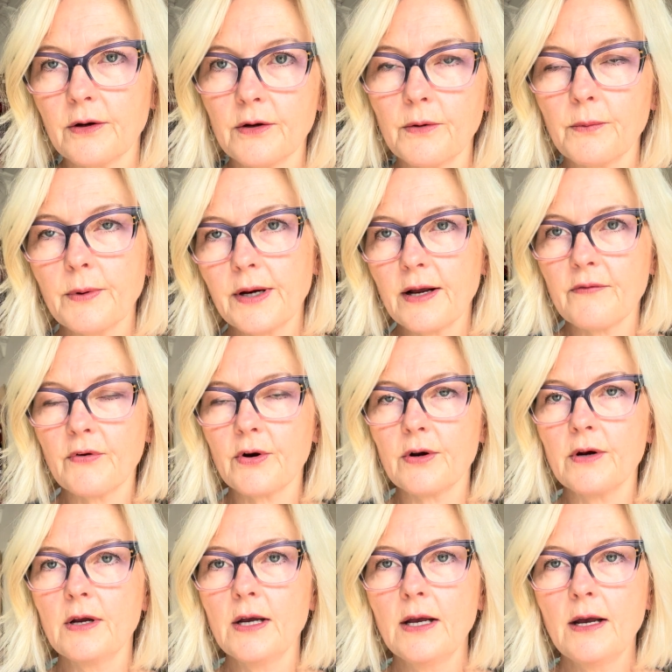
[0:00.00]
you're
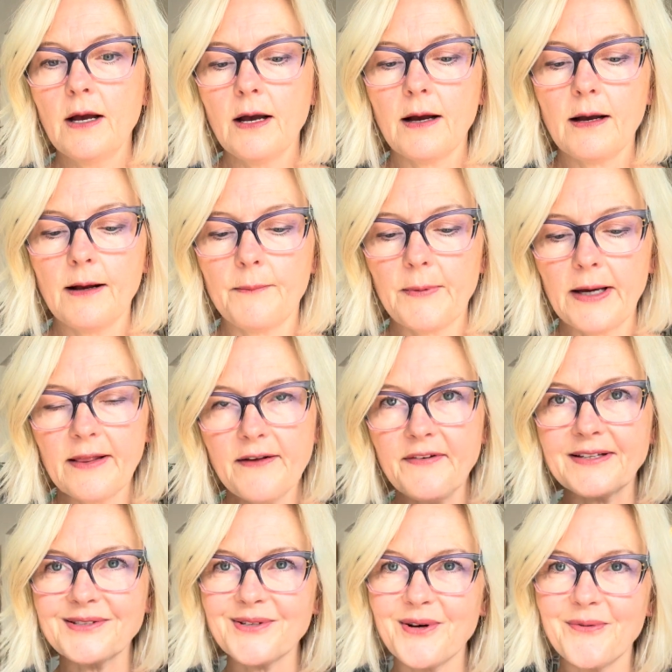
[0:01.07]
whatever, I love
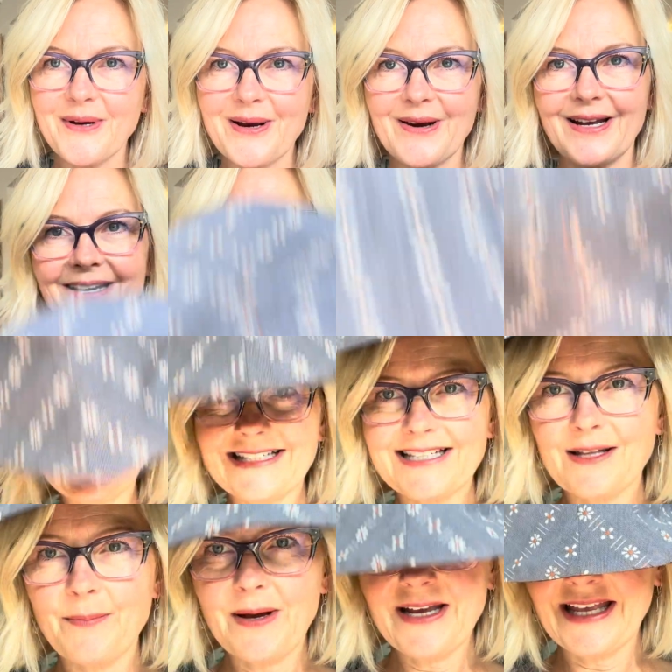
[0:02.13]
it, so I'll wear it. It's the
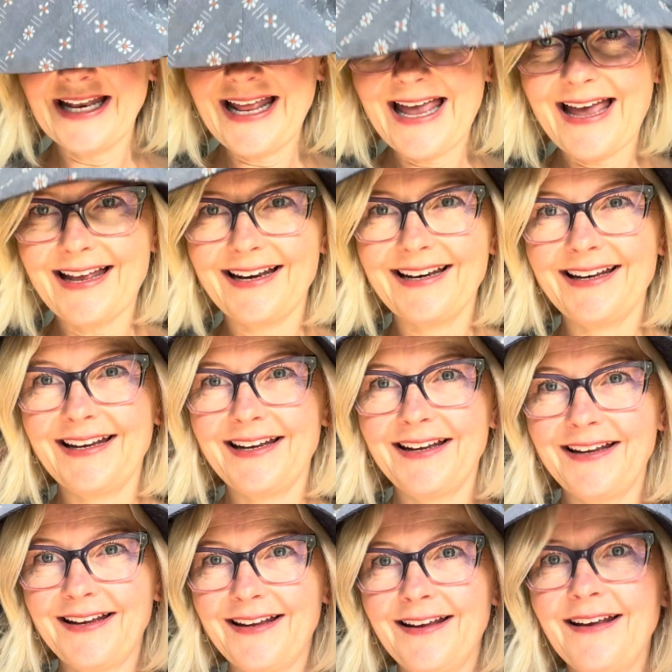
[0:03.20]
bucket hat,
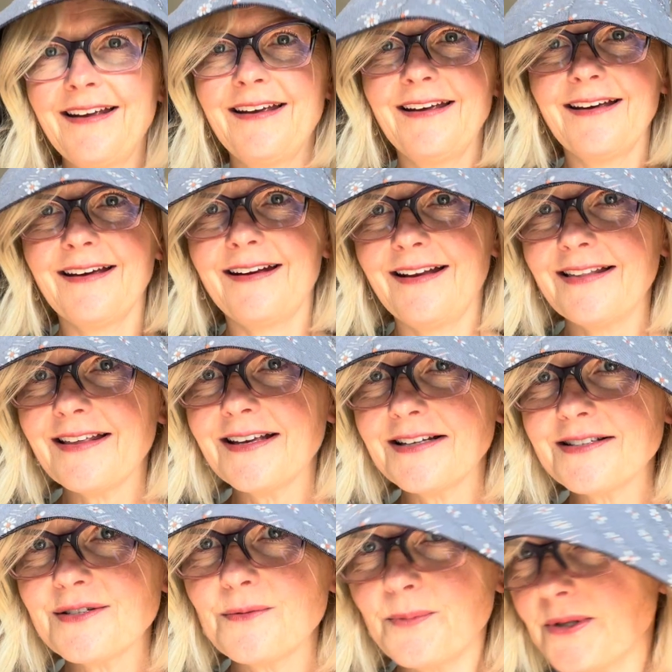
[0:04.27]
and I think
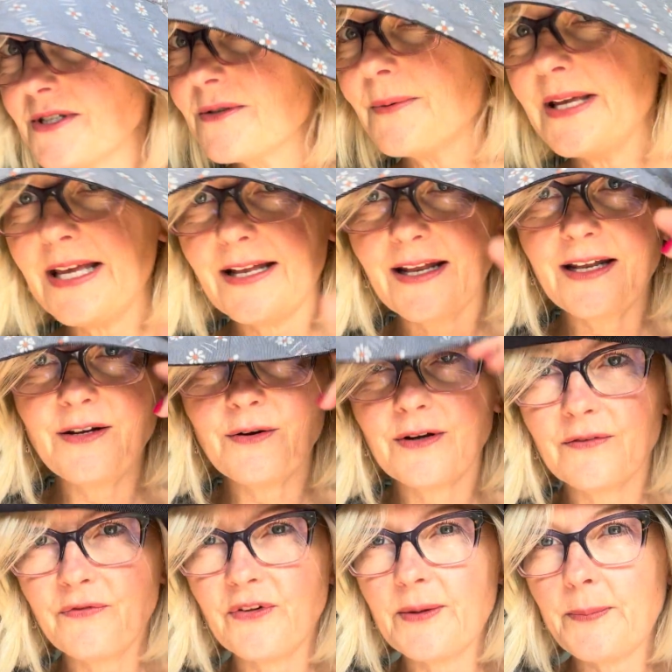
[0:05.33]
it's super sweet, and you
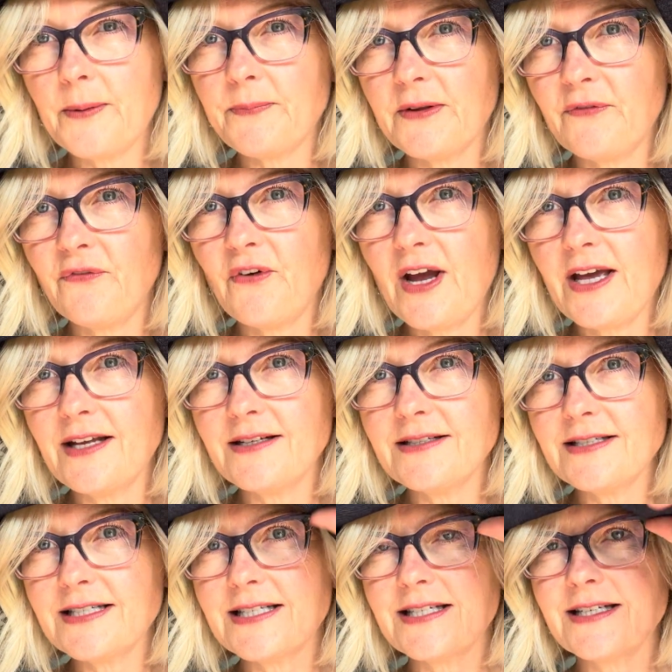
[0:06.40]
could flip up the
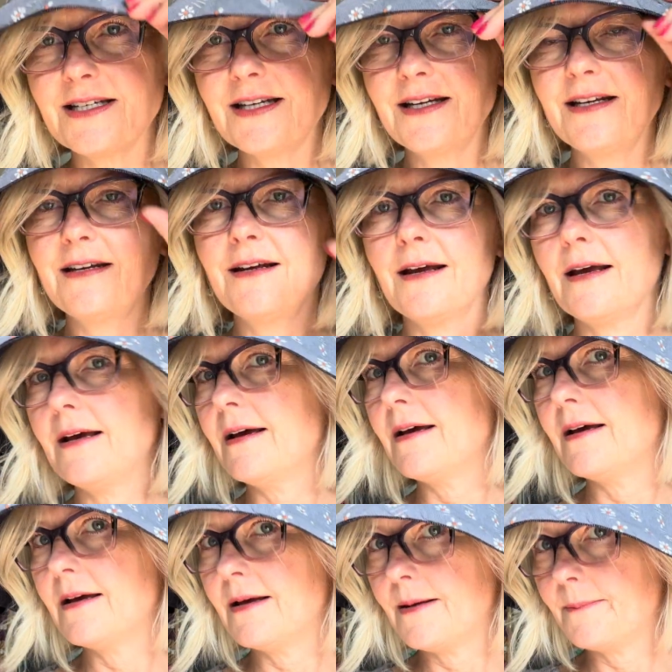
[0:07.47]
front.
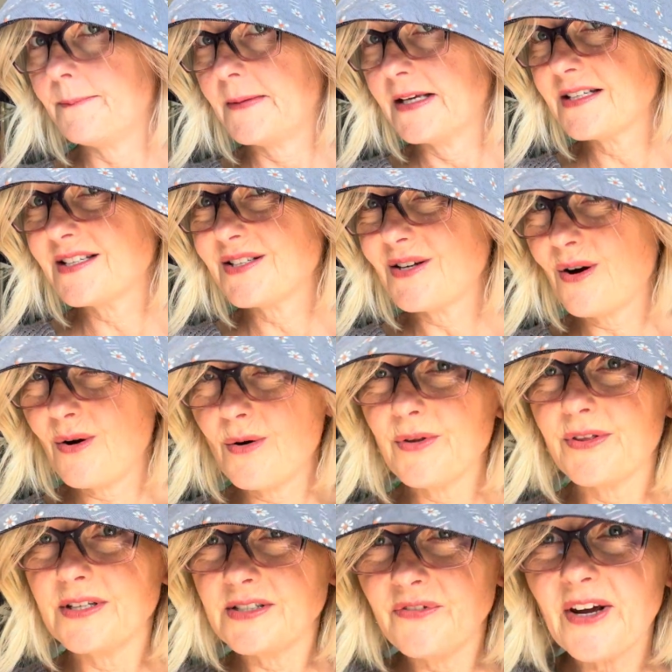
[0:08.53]
So
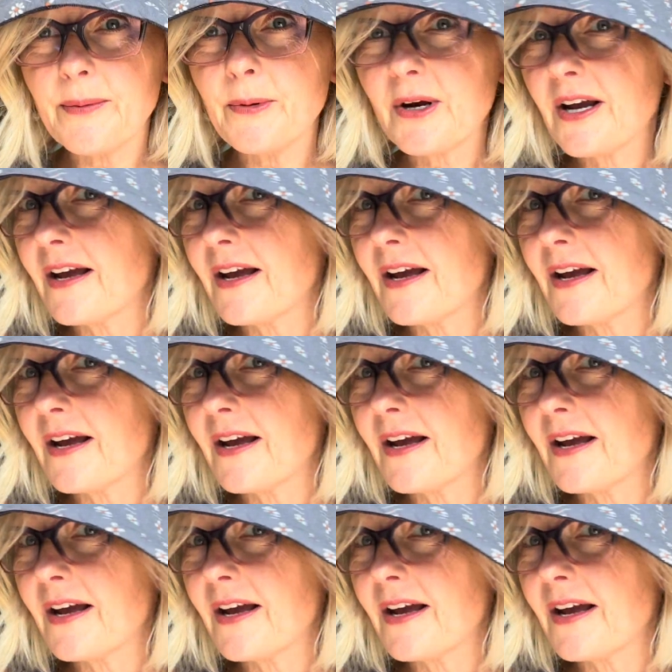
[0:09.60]
this fabric I